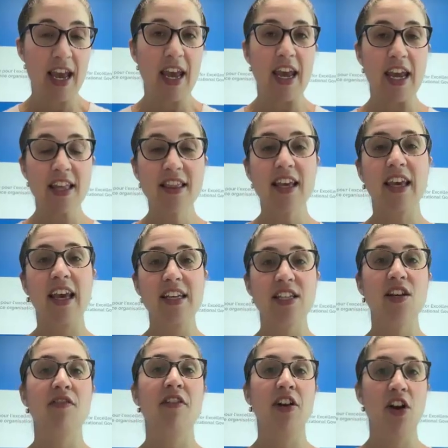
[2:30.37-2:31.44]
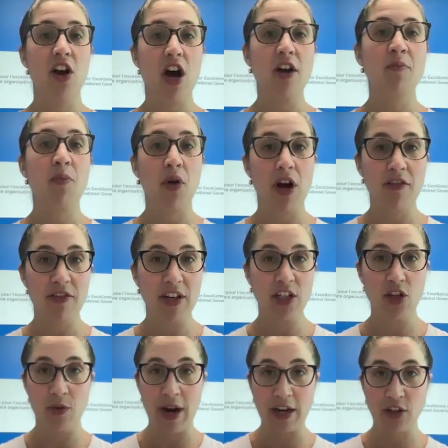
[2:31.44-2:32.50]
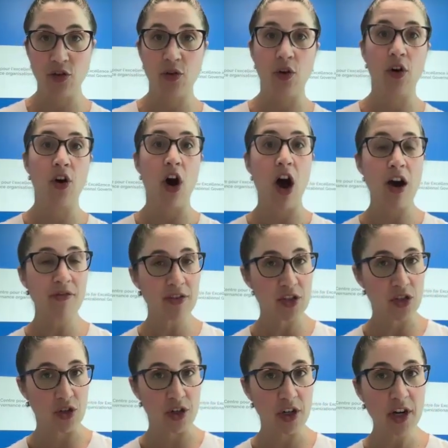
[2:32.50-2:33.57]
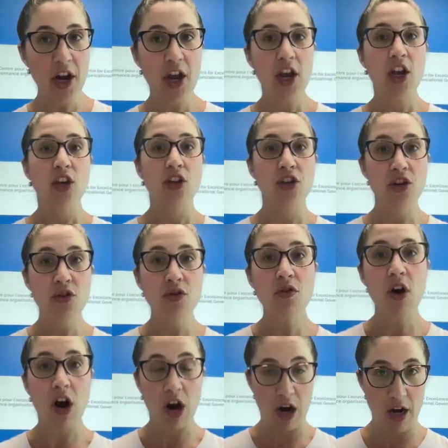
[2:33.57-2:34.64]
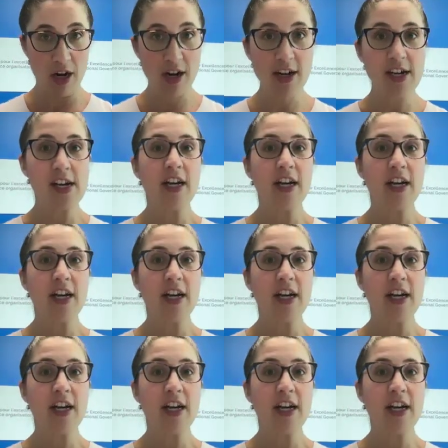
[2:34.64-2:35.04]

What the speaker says: In the case of a nonprofit director or officer, you are